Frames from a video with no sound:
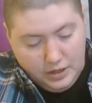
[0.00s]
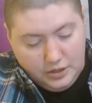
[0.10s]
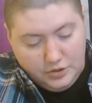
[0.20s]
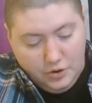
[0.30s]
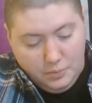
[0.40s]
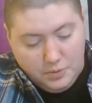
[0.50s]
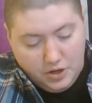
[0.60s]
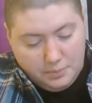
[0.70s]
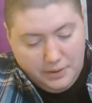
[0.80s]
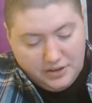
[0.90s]
No
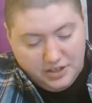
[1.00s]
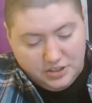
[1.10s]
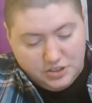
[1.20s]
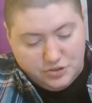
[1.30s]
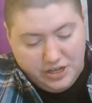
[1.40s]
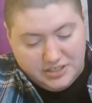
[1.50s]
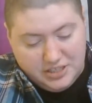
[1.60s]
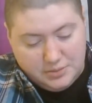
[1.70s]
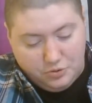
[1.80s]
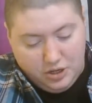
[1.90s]
book better illustrates
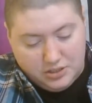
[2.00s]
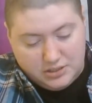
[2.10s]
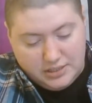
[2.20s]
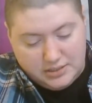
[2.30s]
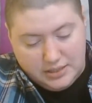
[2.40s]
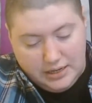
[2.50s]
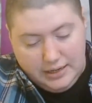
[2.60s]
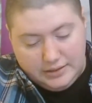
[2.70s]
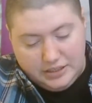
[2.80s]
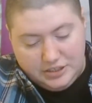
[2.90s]
this process
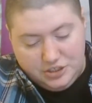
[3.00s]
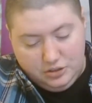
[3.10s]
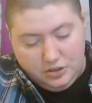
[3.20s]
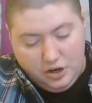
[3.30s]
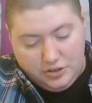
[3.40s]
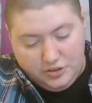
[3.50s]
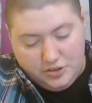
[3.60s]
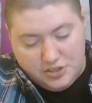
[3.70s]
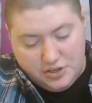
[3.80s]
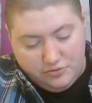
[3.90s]
than Jill
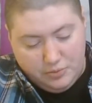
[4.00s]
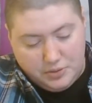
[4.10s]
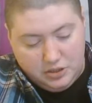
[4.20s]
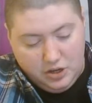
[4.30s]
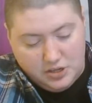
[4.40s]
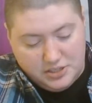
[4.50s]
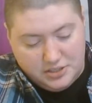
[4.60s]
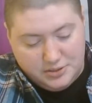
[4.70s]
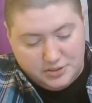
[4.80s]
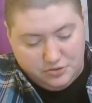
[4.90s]
Gardner's From the Closet
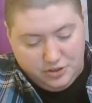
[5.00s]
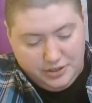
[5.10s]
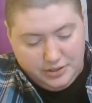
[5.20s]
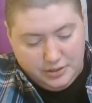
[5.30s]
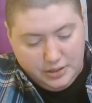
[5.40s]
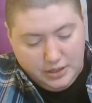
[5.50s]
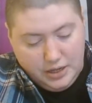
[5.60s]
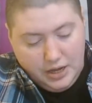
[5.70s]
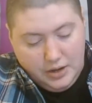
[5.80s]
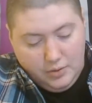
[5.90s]
to the Screen:
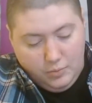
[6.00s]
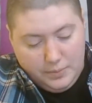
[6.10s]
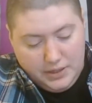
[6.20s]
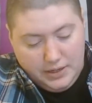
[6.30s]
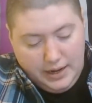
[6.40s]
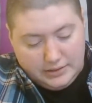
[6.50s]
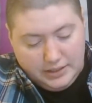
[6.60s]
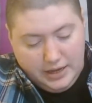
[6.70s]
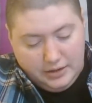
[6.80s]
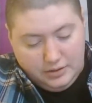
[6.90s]
Women at the
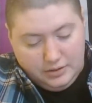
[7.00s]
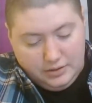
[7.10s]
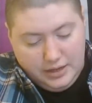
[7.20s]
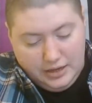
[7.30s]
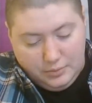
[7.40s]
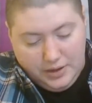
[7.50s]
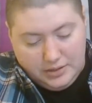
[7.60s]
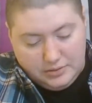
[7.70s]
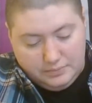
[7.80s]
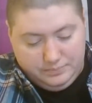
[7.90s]
Gateways
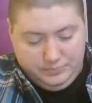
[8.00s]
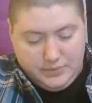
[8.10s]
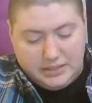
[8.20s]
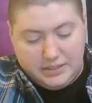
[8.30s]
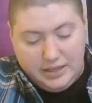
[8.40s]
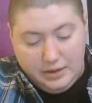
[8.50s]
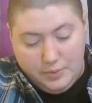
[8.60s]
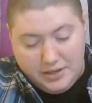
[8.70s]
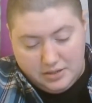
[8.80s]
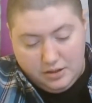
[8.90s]

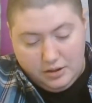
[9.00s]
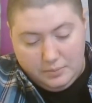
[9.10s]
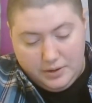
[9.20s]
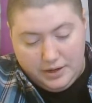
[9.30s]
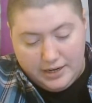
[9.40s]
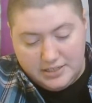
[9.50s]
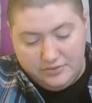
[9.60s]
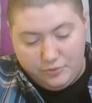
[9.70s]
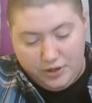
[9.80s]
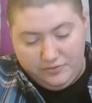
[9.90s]
Club,
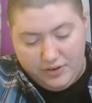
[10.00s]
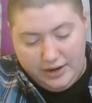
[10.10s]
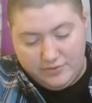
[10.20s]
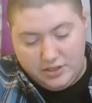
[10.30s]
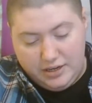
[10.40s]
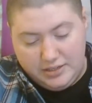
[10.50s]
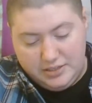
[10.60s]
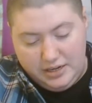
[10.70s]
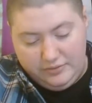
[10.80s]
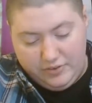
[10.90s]
1945 to
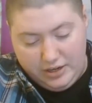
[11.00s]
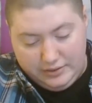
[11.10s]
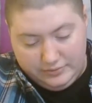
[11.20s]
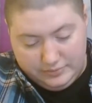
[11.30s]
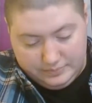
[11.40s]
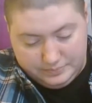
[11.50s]
1985.